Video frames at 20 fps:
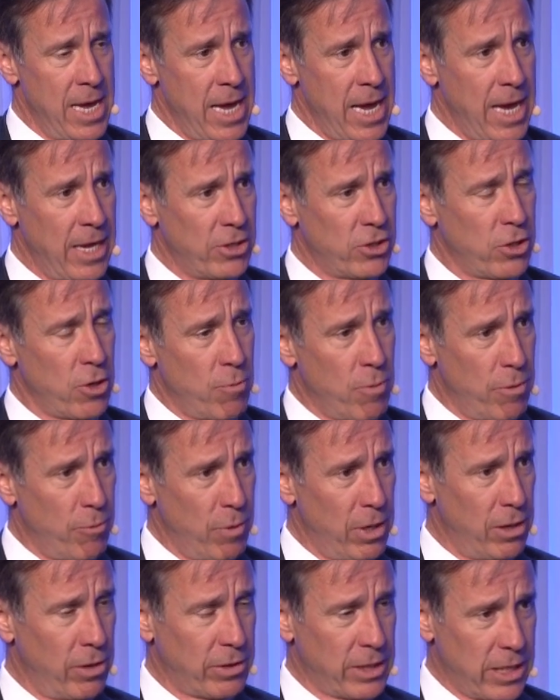And so when
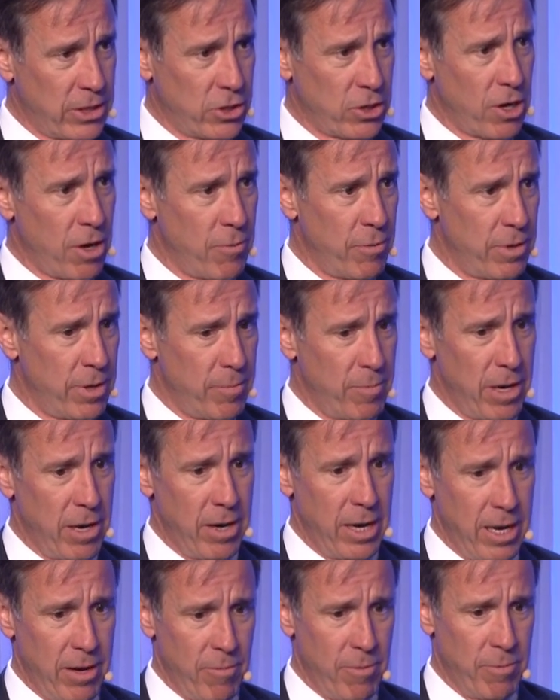we looked at Starwood and
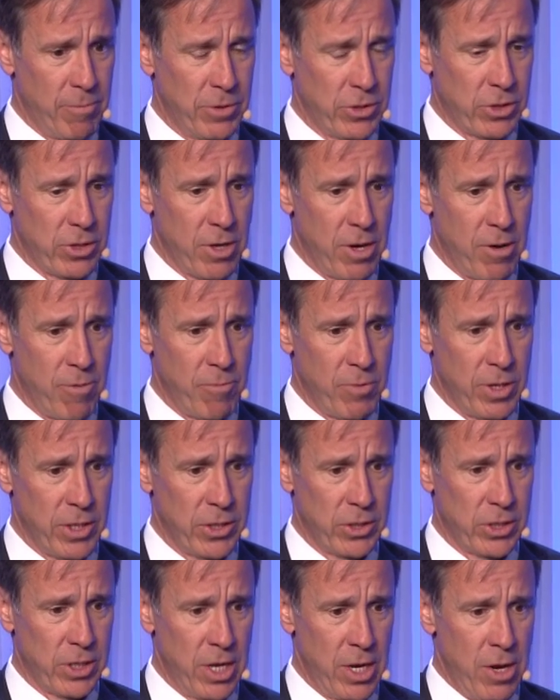Marriott, what we saw
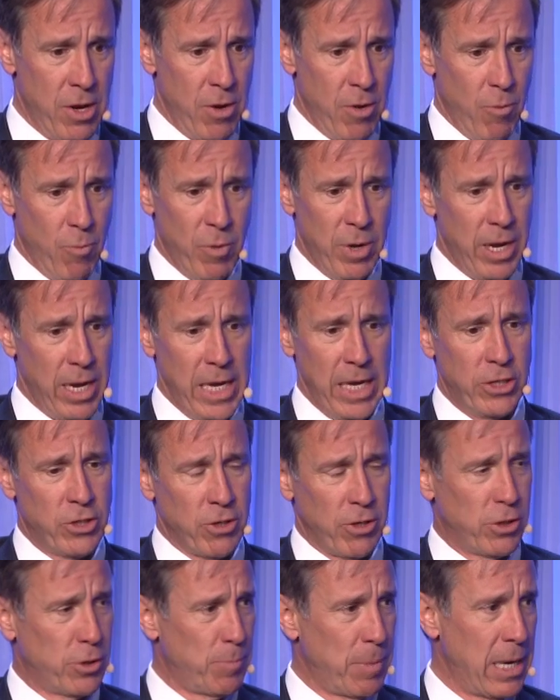was we each
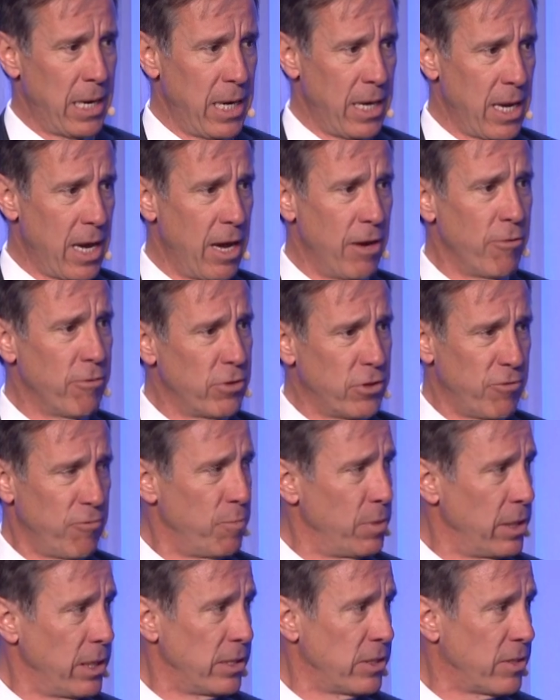are spending hundreds of
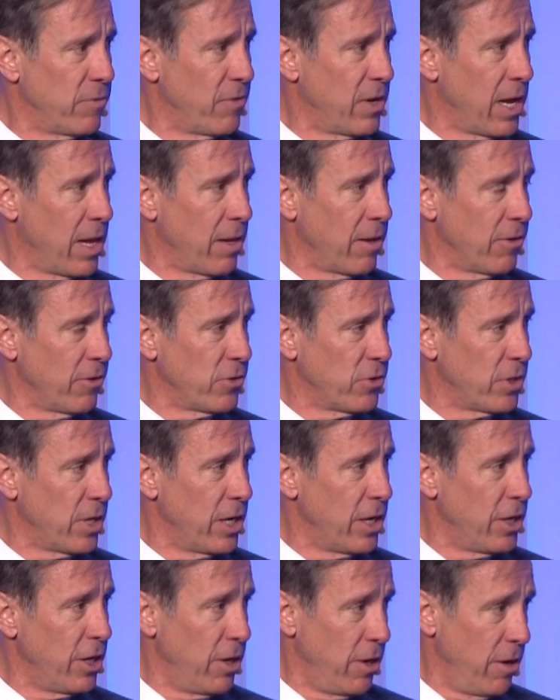millions of dollars
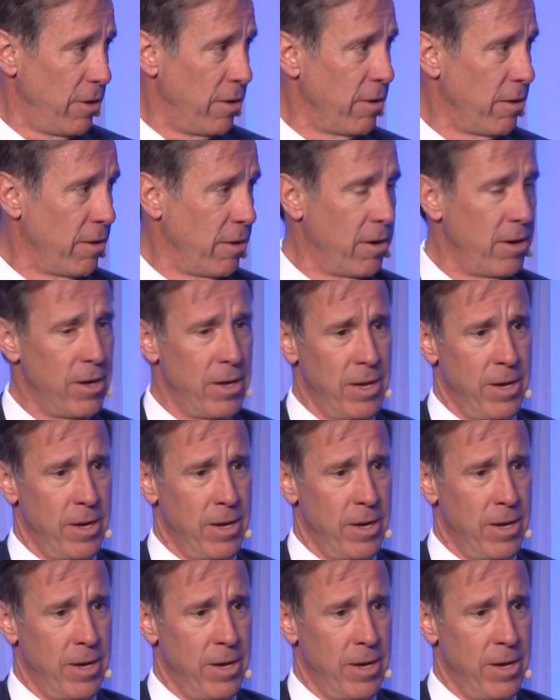a year